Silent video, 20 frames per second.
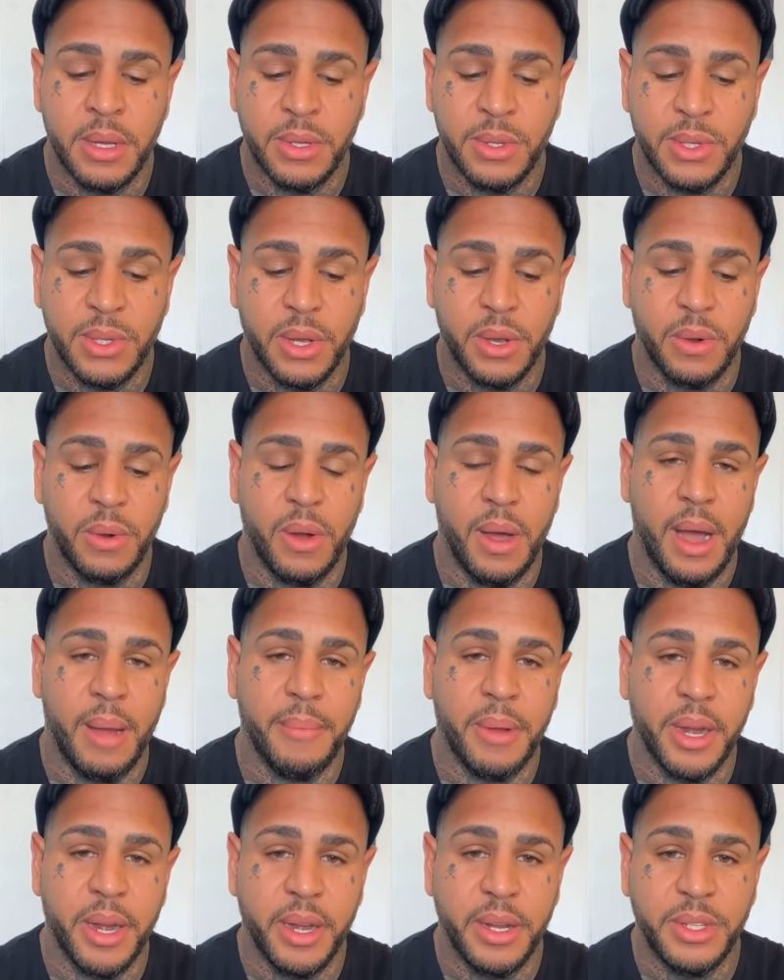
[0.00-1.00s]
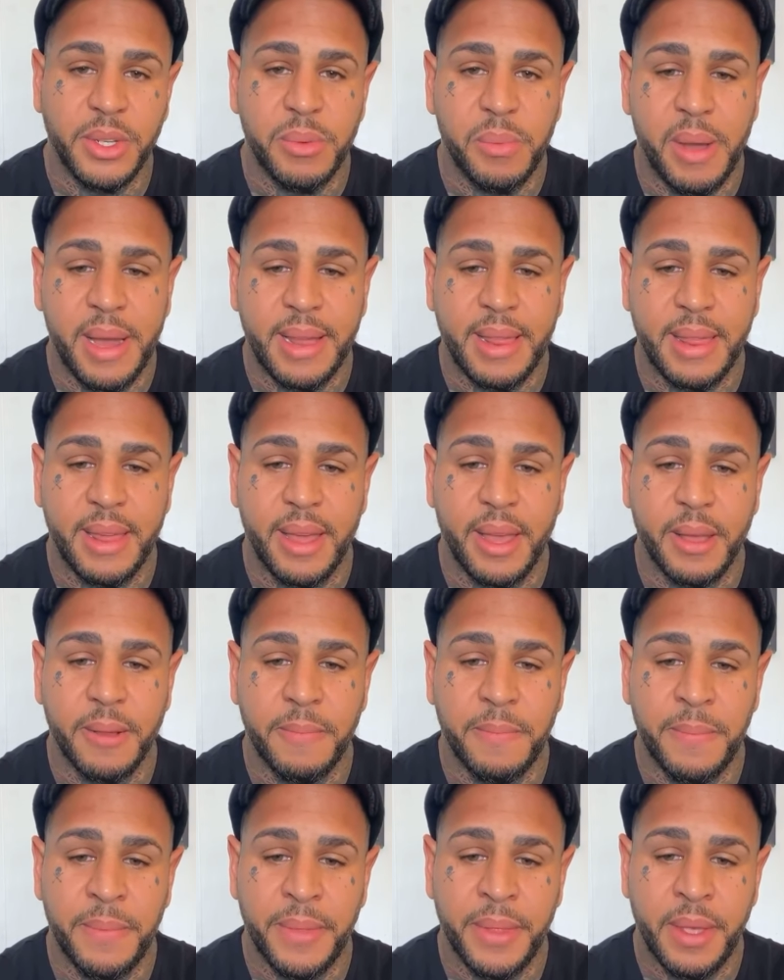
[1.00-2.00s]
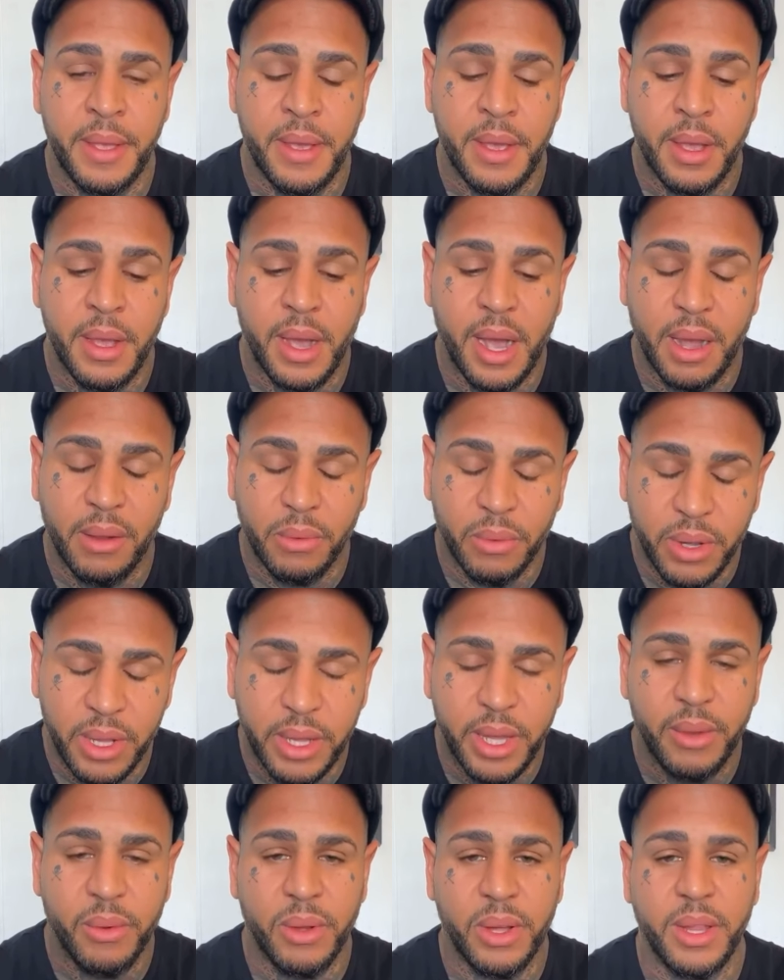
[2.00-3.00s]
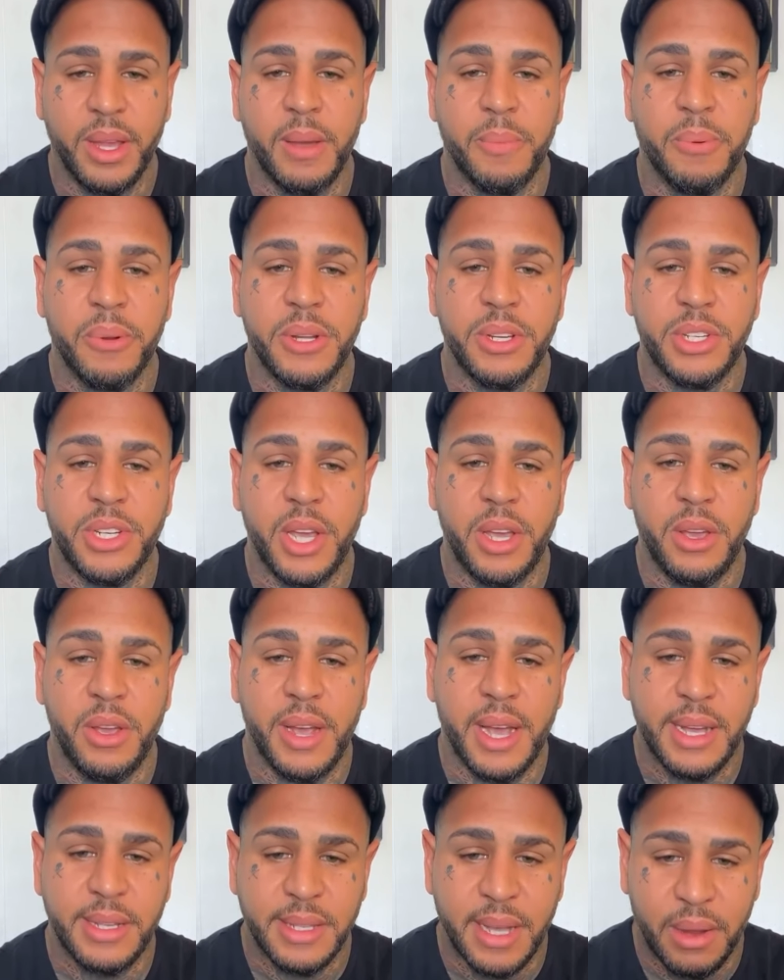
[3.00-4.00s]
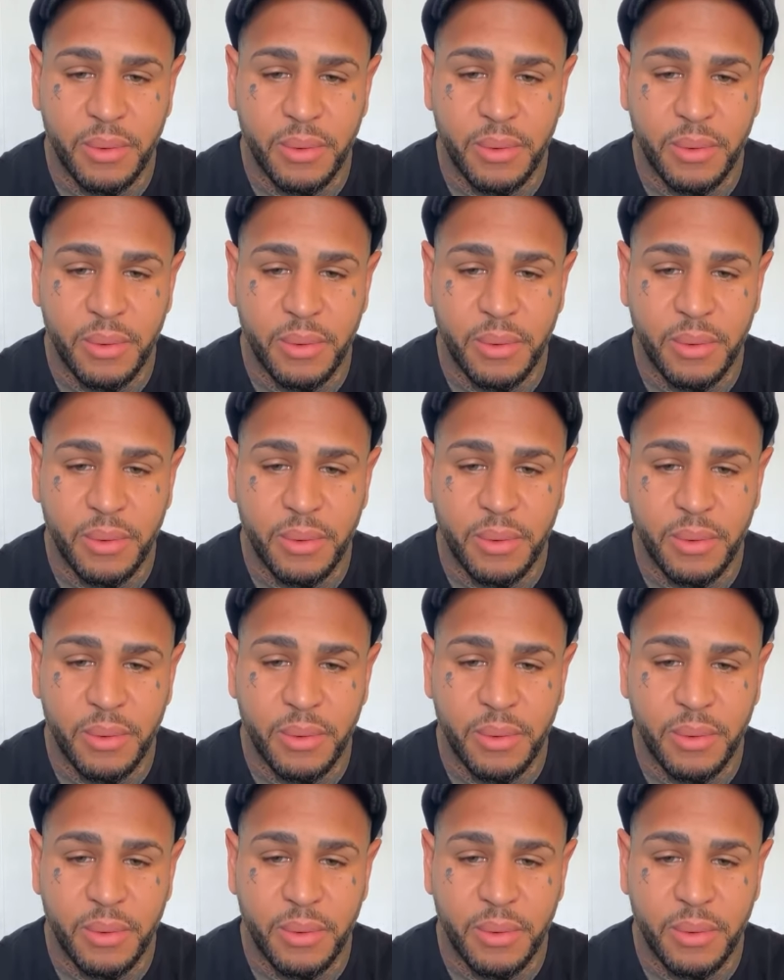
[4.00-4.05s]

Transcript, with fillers: So I'm going to do my thing. I really, really appreciate you guys.